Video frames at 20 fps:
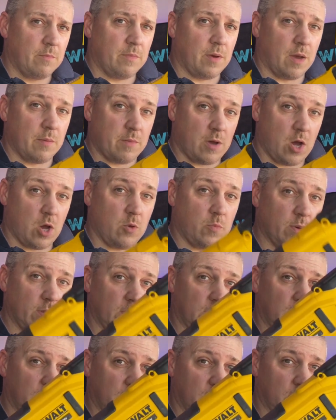But I'm
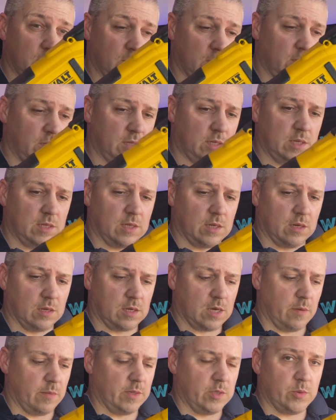hoping that this is
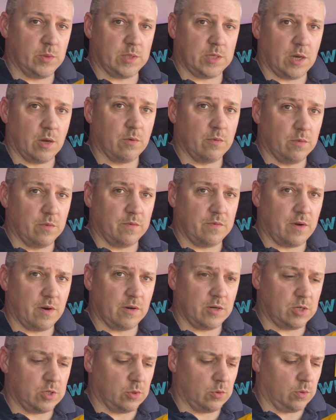going to come into its own
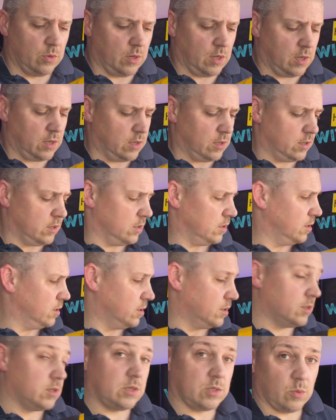very shortly.
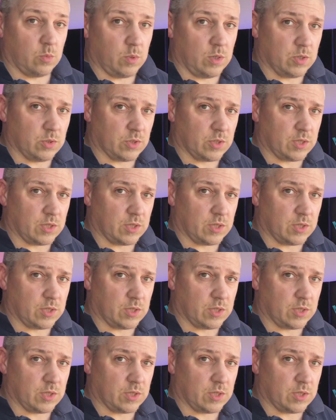So we shall